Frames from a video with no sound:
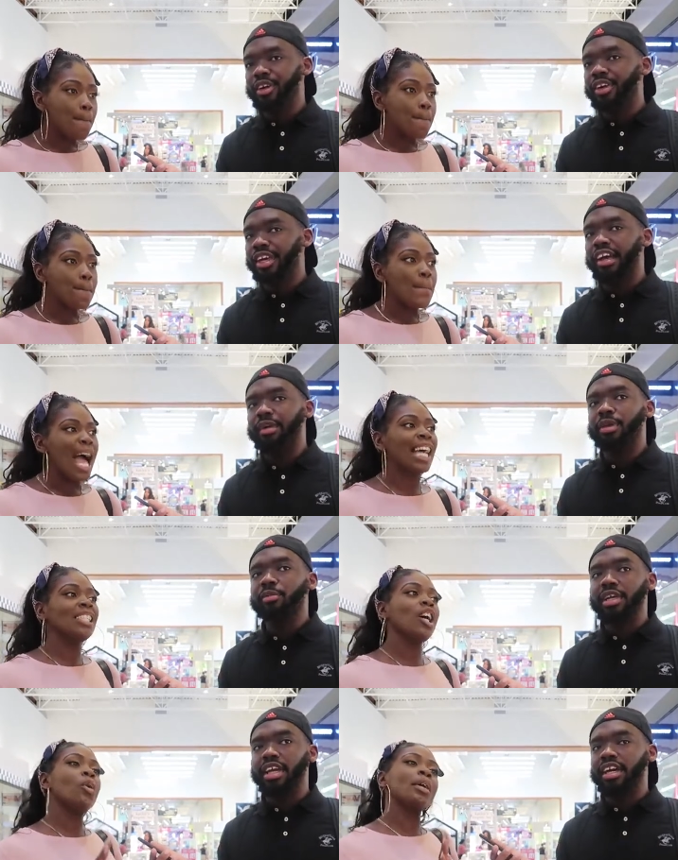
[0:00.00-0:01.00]
Speaker 1: okay, I'm
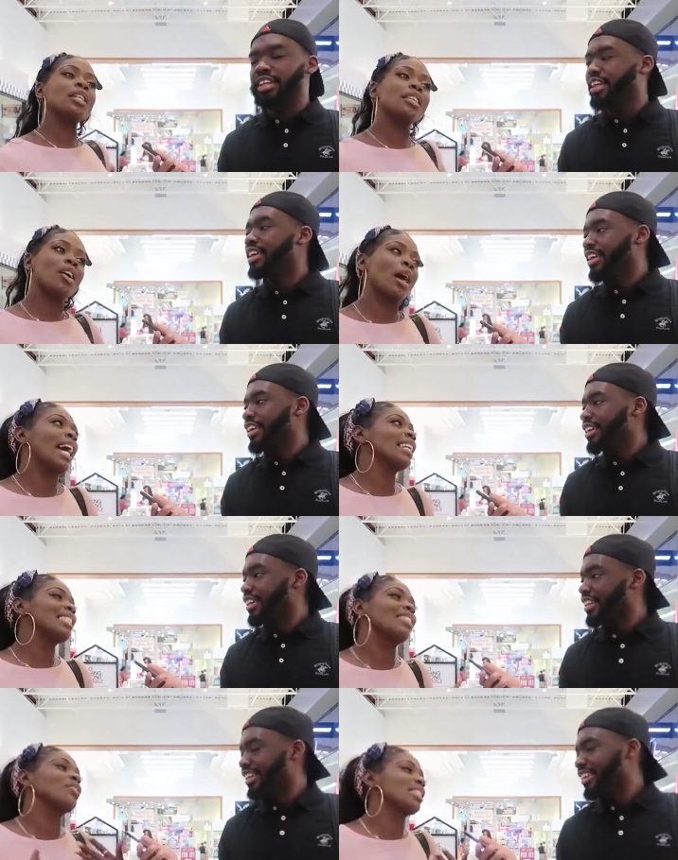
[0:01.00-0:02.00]
I know where you're going. I
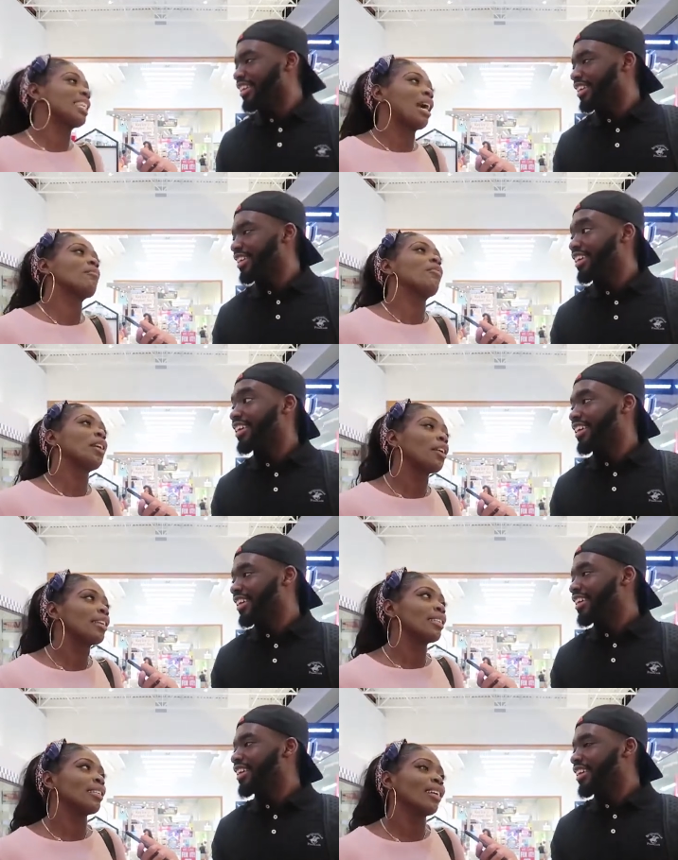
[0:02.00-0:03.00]
guess yeah. that you could say I'm
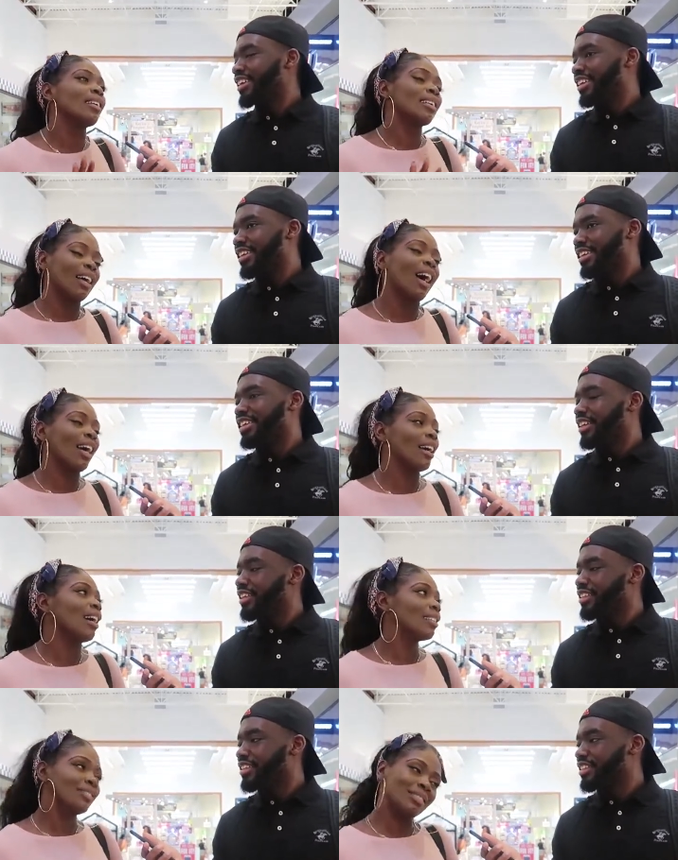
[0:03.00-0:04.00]
very,
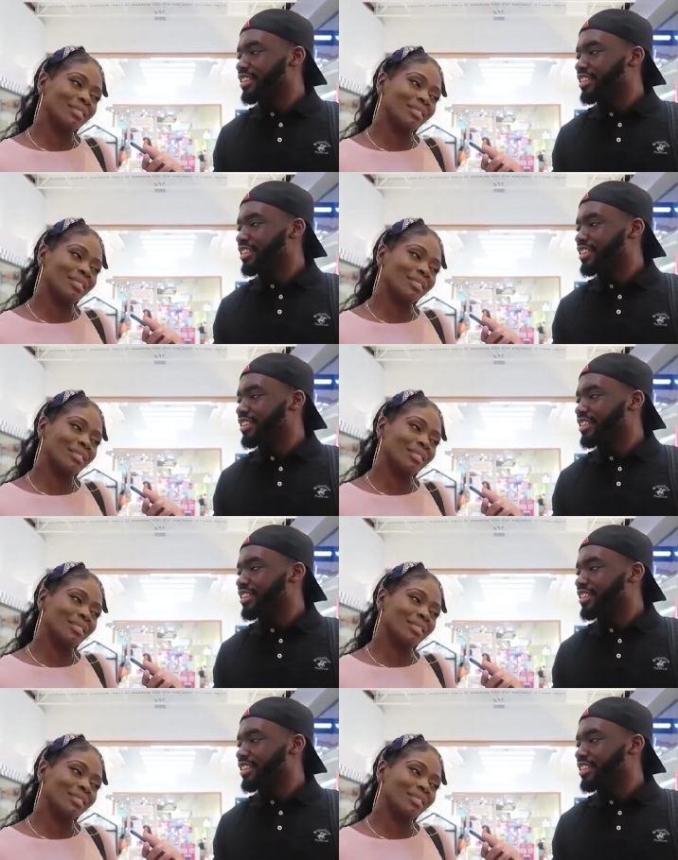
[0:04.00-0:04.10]
I.